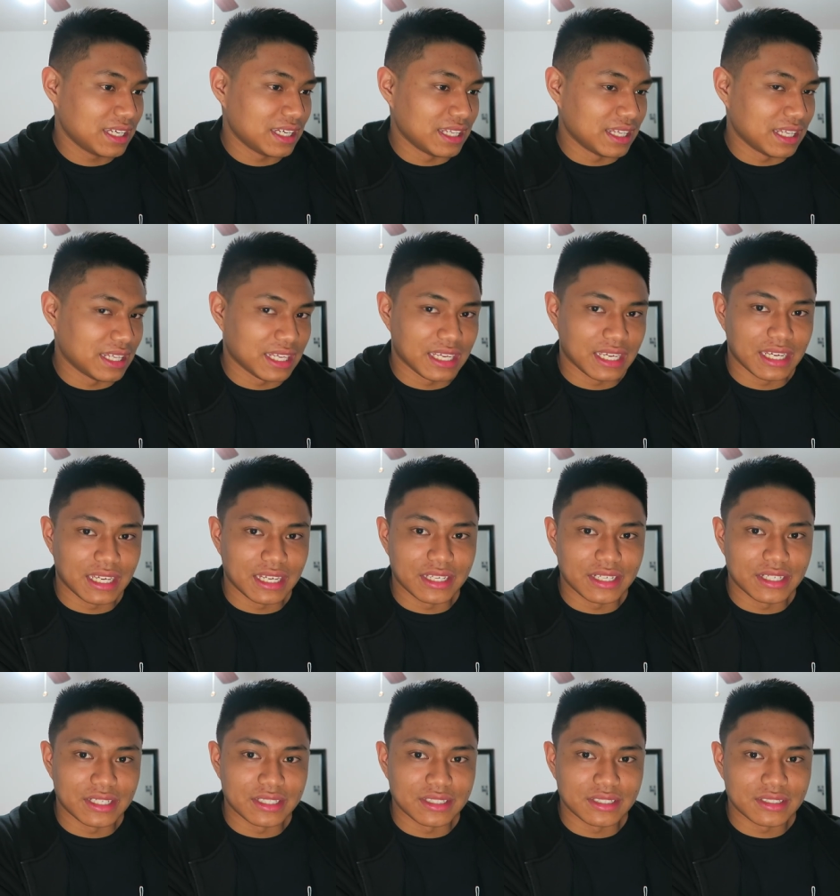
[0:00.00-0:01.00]
And
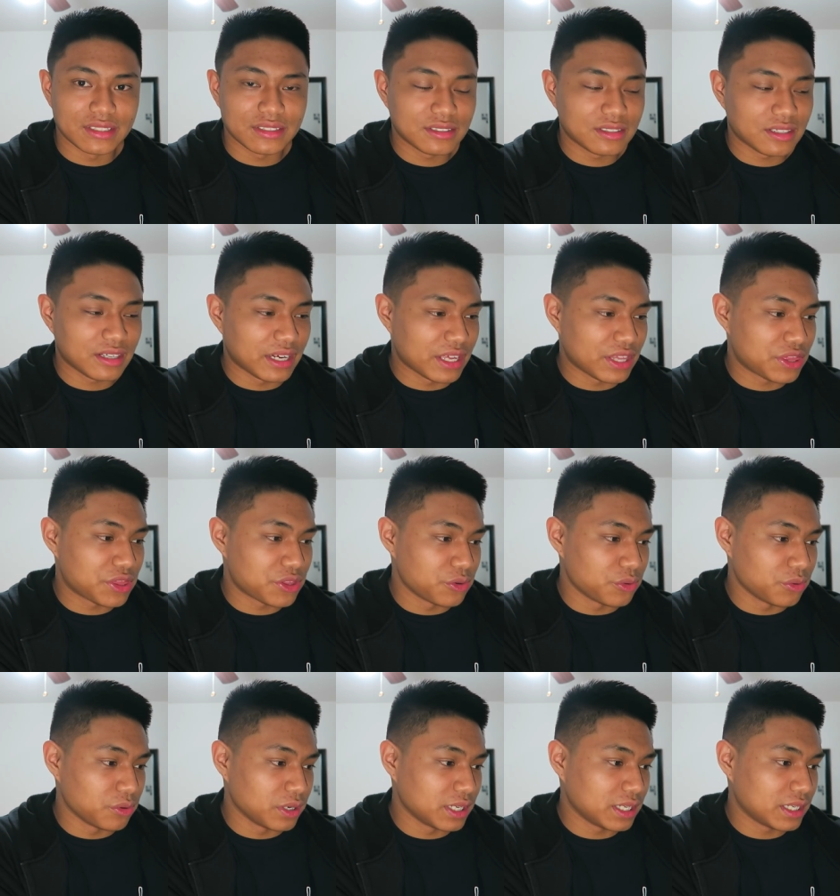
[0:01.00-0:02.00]
then I
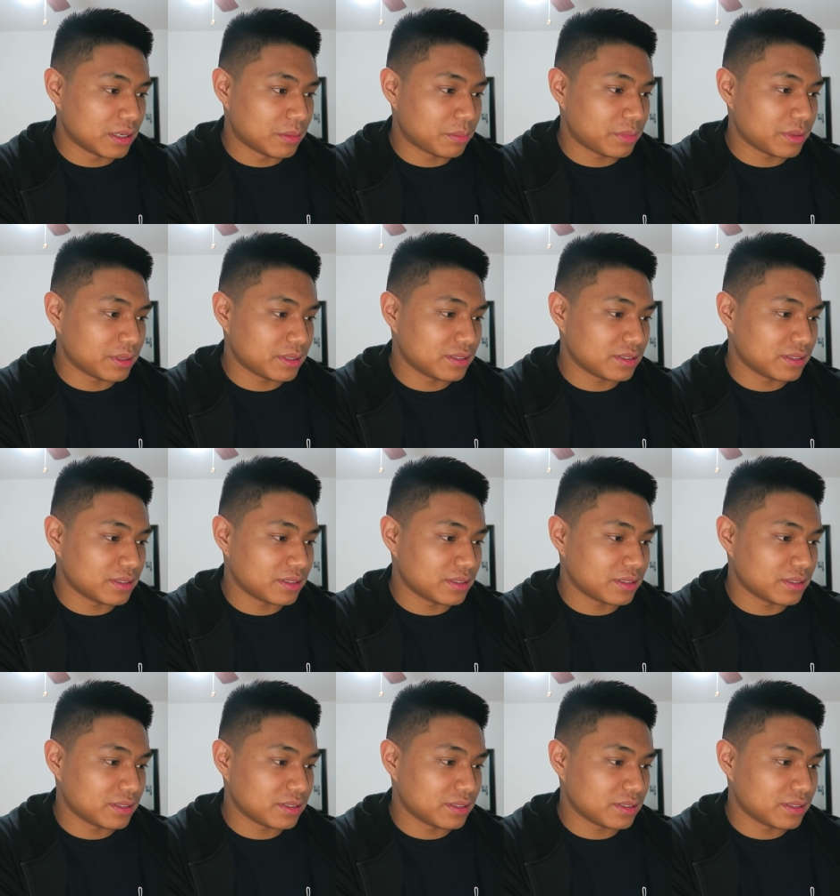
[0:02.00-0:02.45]
threw up.